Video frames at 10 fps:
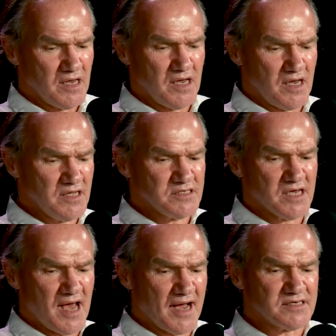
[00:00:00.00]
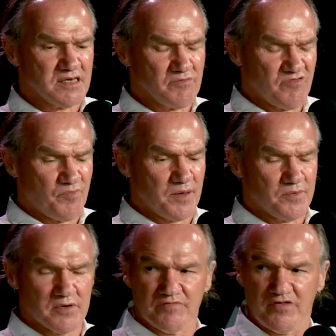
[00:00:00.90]
interacting with
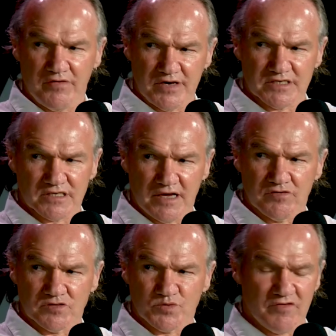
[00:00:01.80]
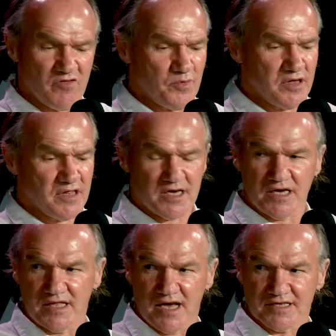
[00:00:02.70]
people at various levels, whether it be the
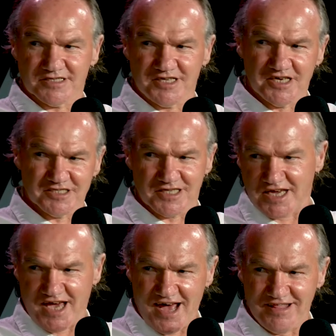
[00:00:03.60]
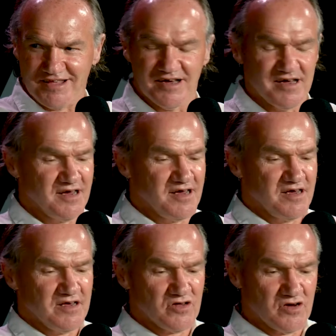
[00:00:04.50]
kid downstairs, the cat,
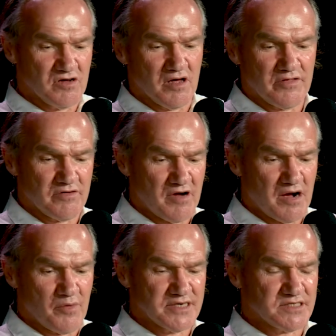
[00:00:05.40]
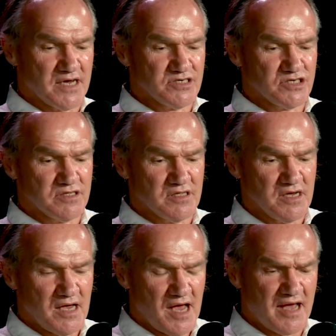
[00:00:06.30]
the girl on the railway station,
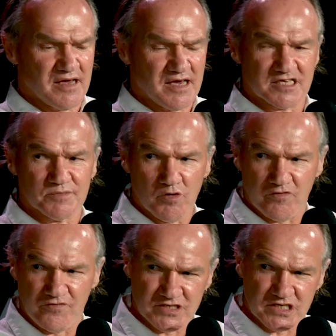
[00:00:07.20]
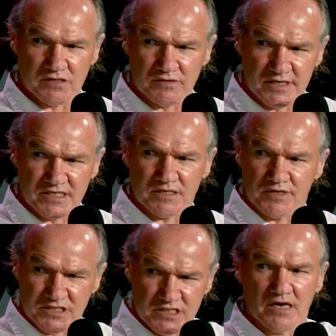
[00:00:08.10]
and it gets more physical and intimate
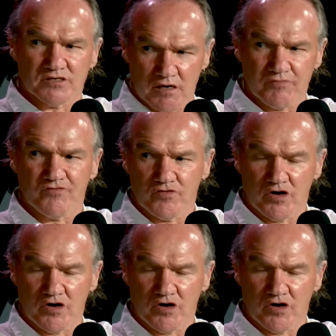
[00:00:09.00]
as he goes along through the